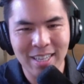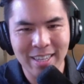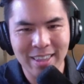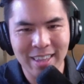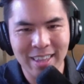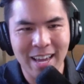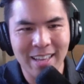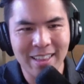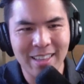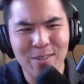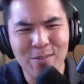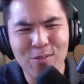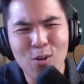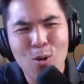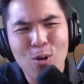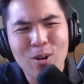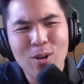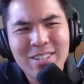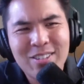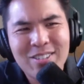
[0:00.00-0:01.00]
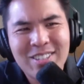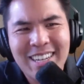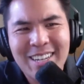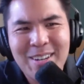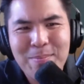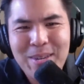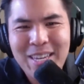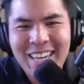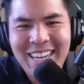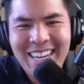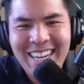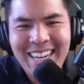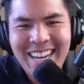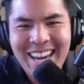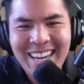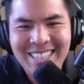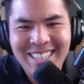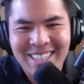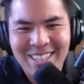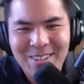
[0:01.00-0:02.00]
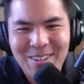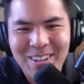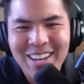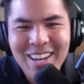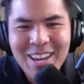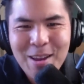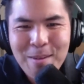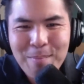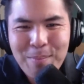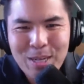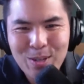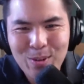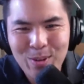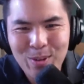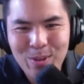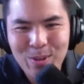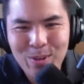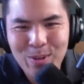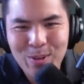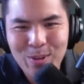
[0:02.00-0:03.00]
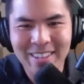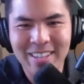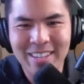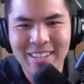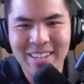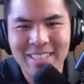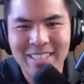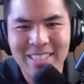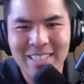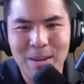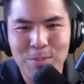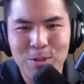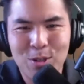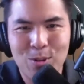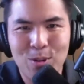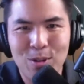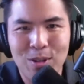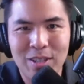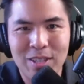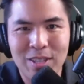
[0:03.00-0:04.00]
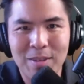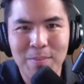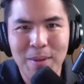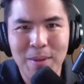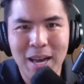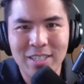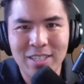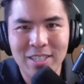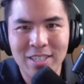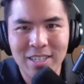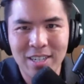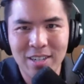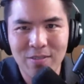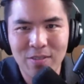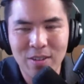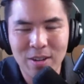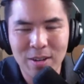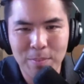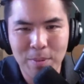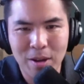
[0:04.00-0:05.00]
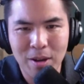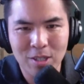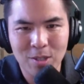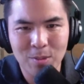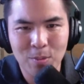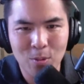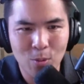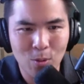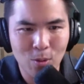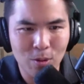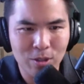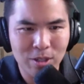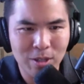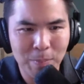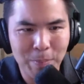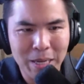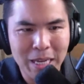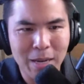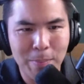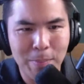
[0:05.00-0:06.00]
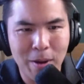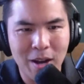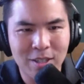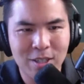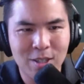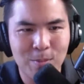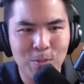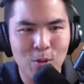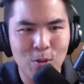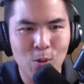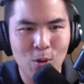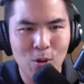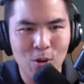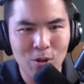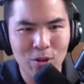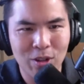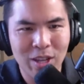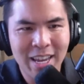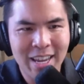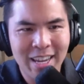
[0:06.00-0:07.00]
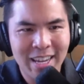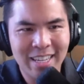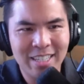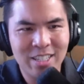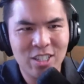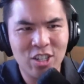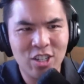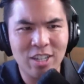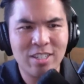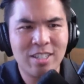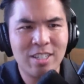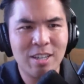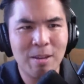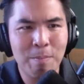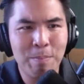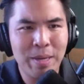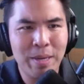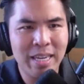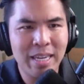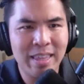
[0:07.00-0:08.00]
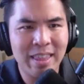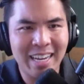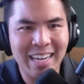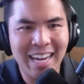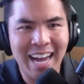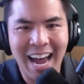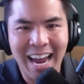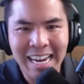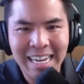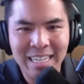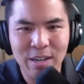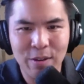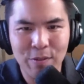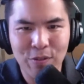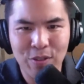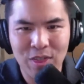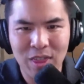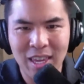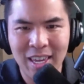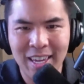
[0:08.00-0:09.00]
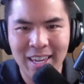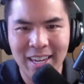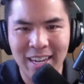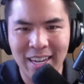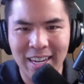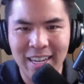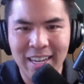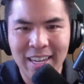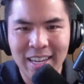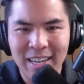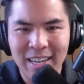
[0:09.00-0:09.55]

like that, then of course there's going to be a connection between the conceptual and the imaginative and a possible world. To be a possible world is just to be the kind of thing